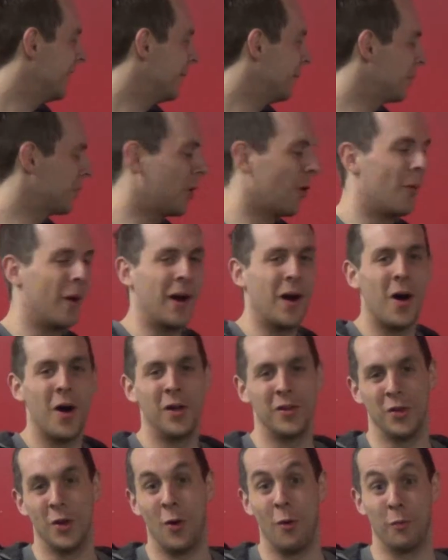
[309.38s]
We're going
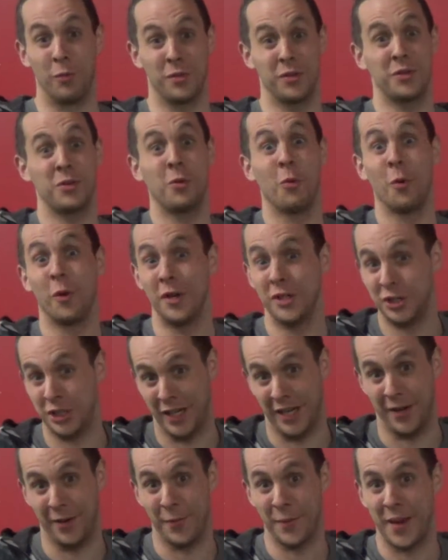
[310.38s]
all out, we're
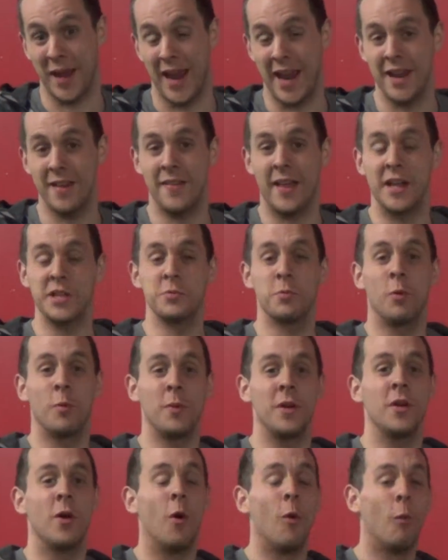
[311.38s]
gorging, okay? And that's what
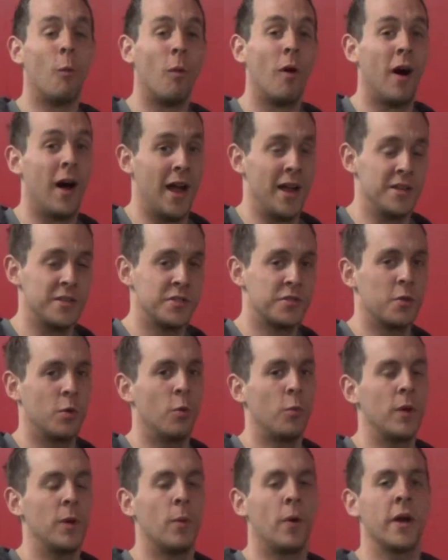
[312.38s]
we don't want. So
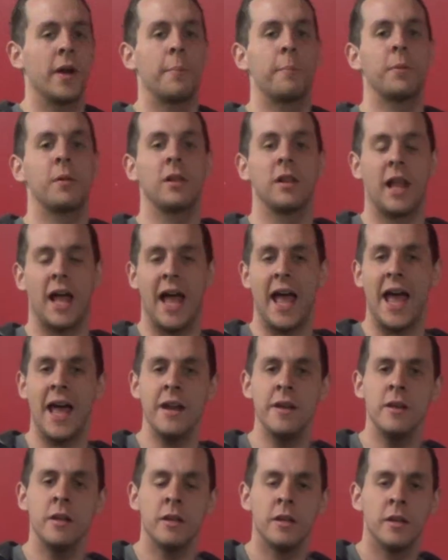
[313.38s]
we want to plan,